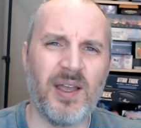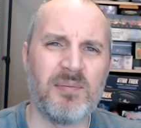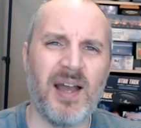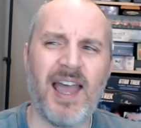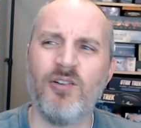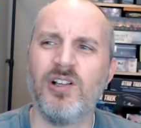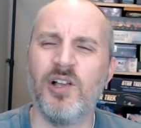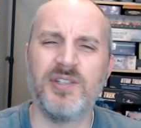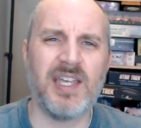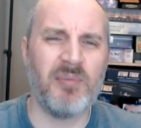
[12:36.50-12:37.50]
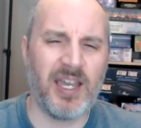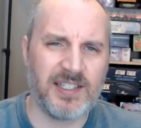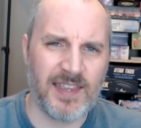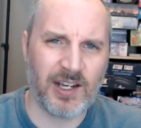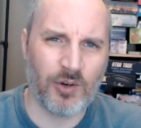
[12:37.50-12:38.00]
how close am I
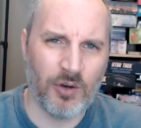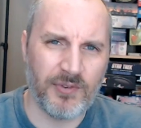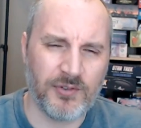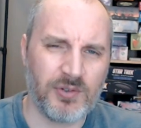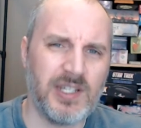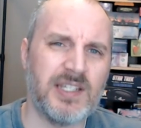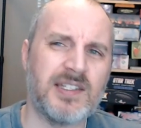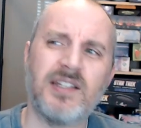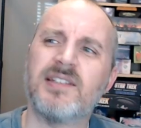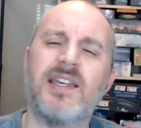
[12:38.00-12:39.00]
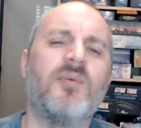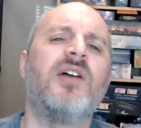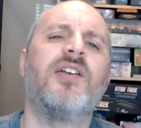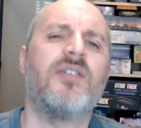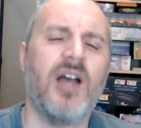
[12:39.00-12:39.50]
to that grove of trees? And I'll say,
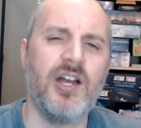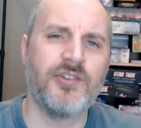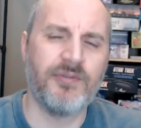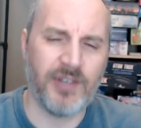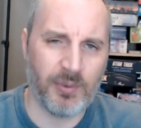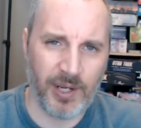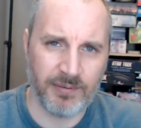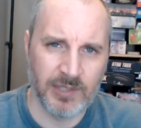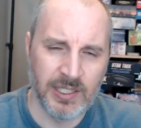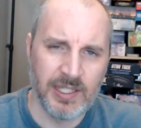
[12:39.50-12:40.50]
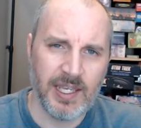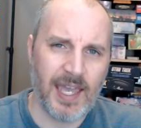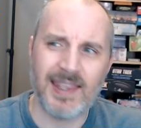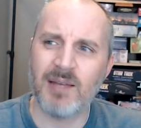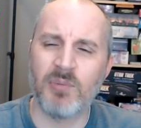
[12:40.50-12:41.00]
well, you're 100 feet away.
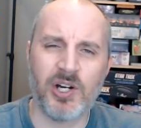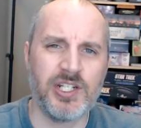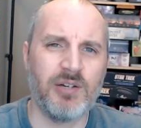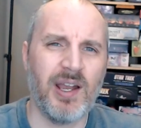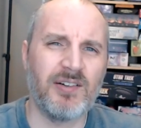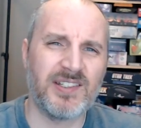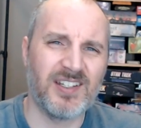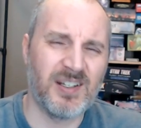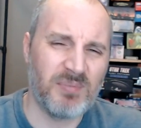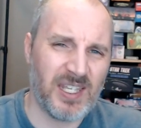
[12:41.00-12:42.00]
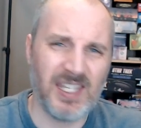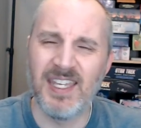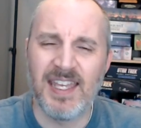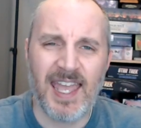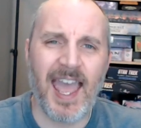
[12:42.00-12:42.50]
And that marshy ground is going to be
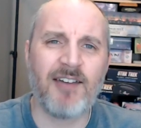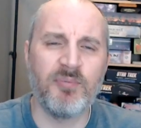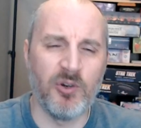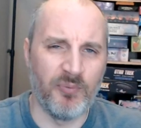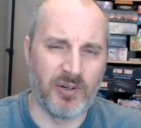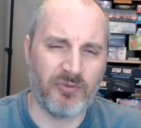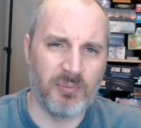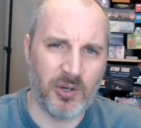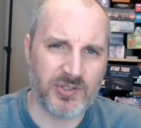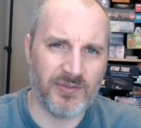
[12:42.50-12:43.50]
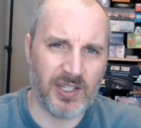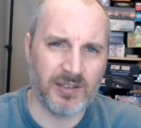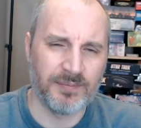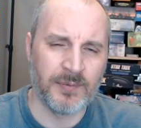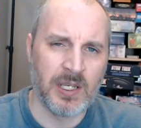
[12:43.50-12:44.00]
half movement for most of it.
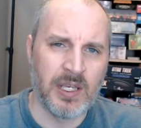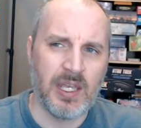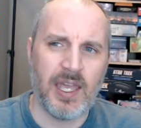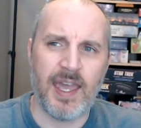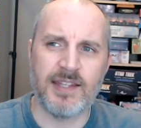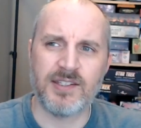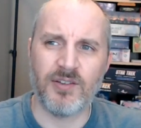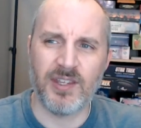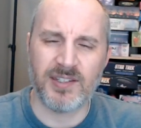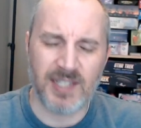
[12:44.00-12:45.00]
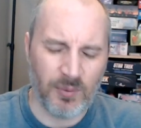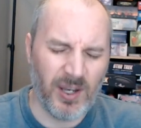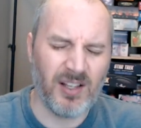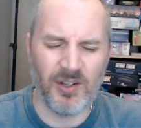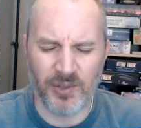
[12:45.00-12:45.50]
And so they'll say,
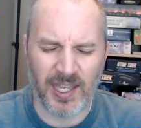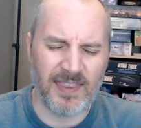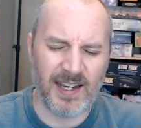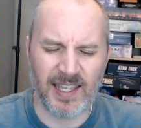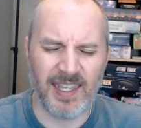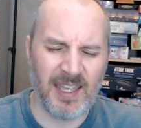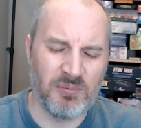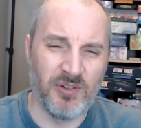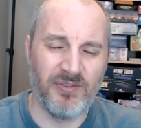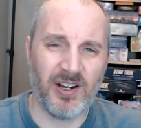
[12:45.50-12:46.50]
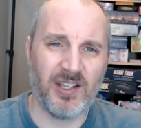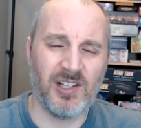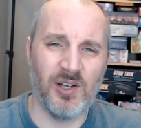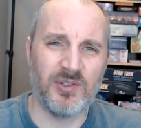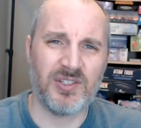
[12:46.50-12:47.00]
well, okay, then I can't move very
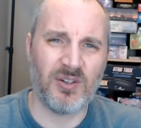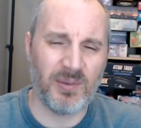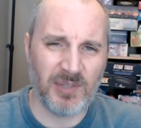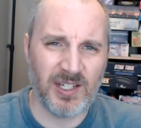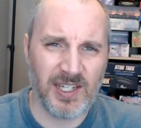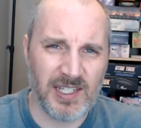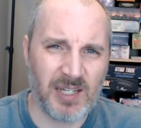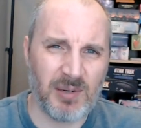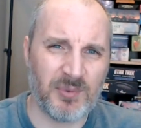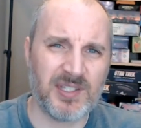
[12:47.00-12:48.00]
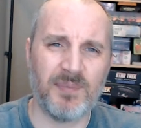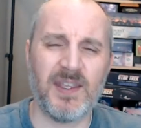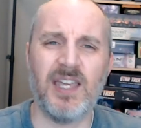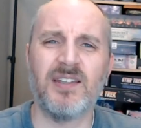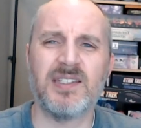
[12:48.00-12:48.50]
close, so I'm going to need to come up with
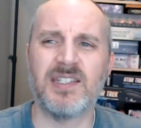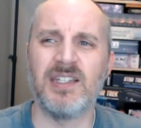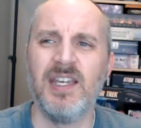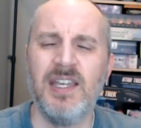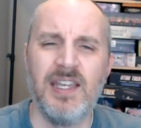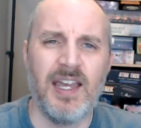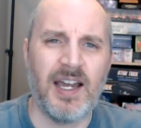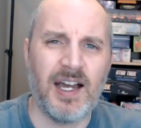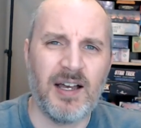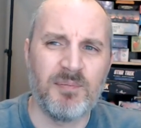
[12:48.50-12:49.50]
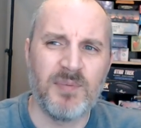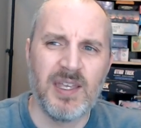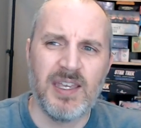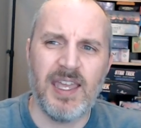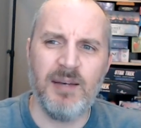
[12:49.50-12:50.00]
something else. And
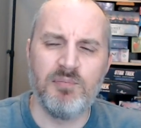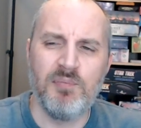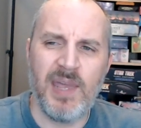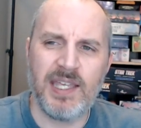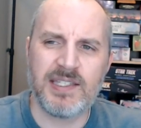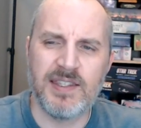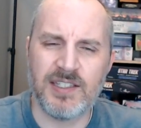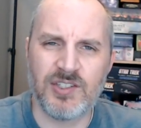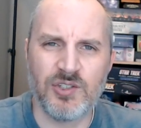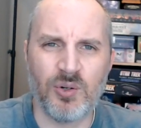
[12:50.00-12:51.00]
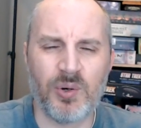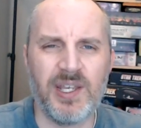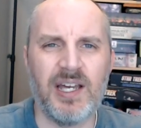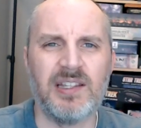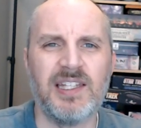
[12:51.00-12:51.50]
it makes the
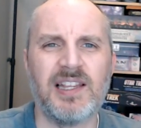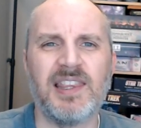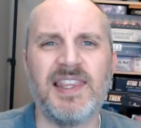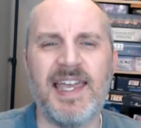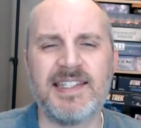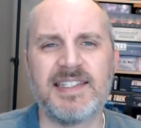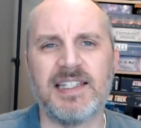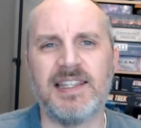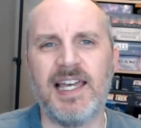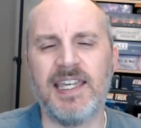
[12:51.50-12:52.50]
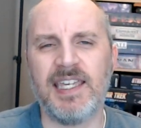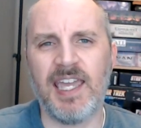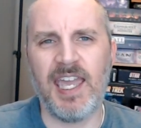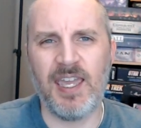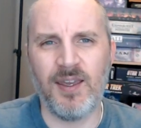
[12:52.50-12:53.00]
story a little less
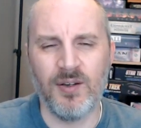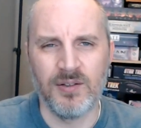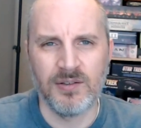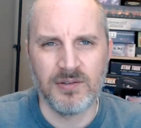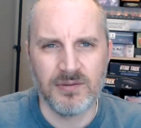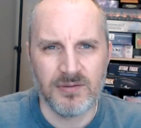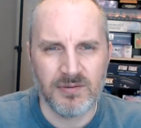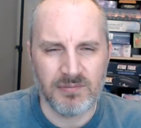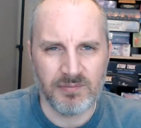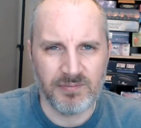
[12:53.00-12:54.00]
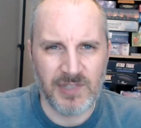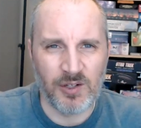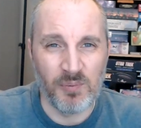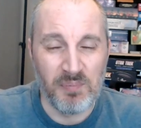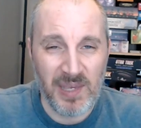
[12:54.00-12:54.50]
like a
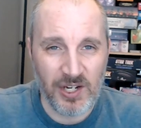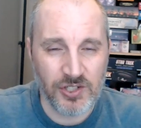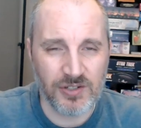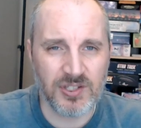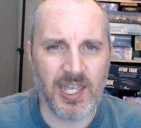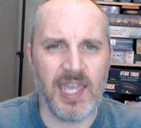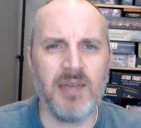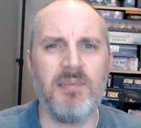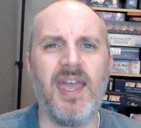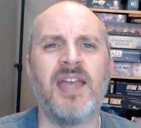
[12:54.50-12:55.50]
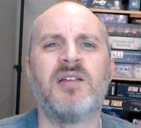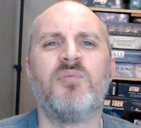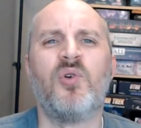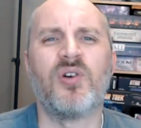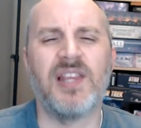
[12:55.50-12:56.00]
miniatures game and
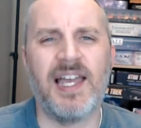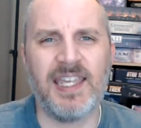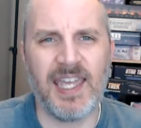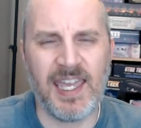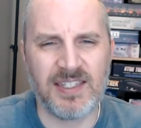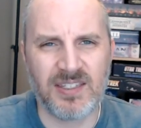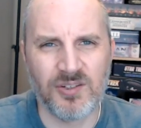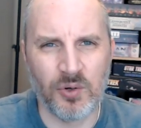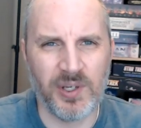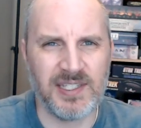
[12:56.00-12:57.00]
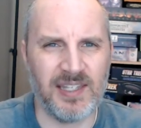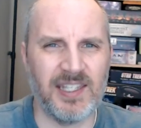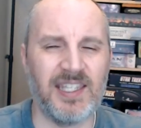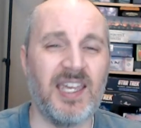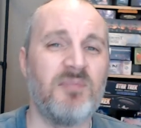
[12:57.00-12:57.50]
more like a
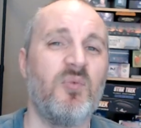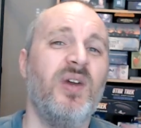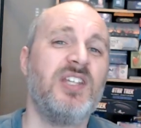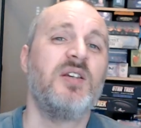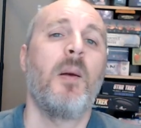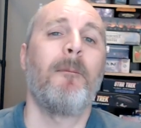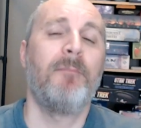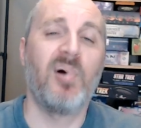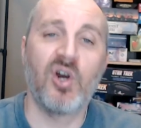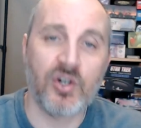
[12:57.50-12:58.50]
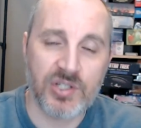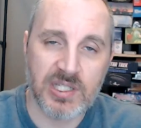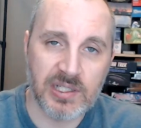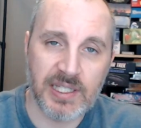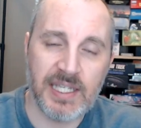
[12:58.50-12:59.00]
storytelling game, which
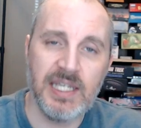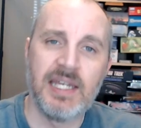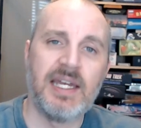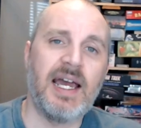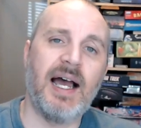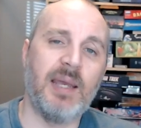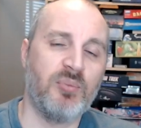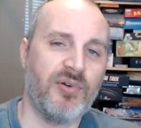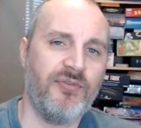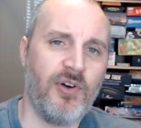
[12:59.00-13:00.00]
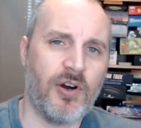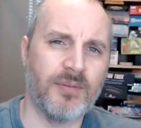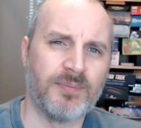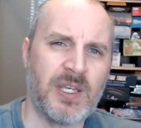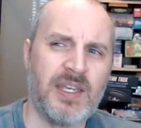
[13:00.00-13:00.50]
personally I prefer.
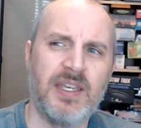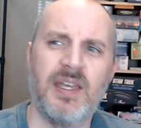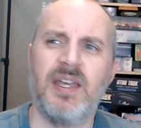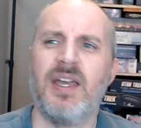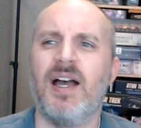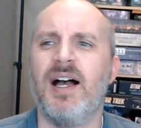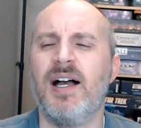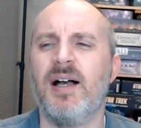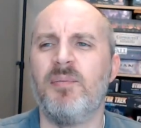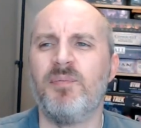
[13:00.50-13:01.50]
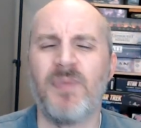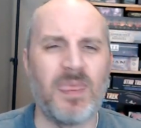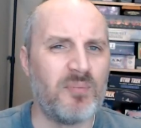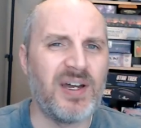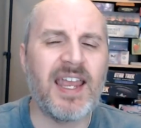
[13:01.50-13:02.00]

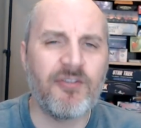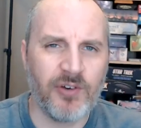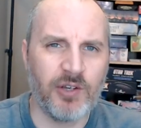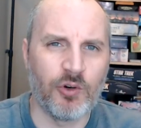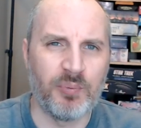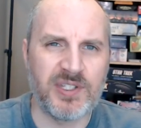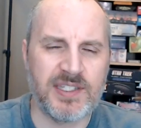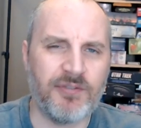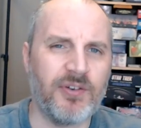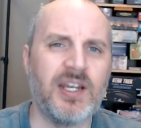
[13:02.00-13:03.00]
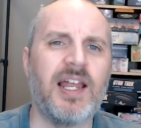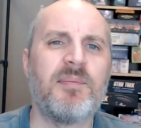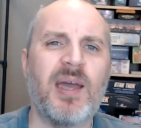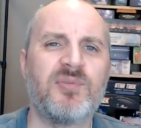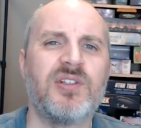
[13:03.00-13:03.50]
But every group is different, and
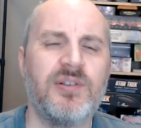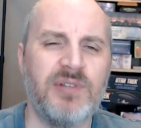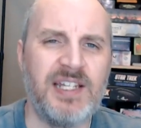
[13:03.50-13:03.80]
I'm absolutely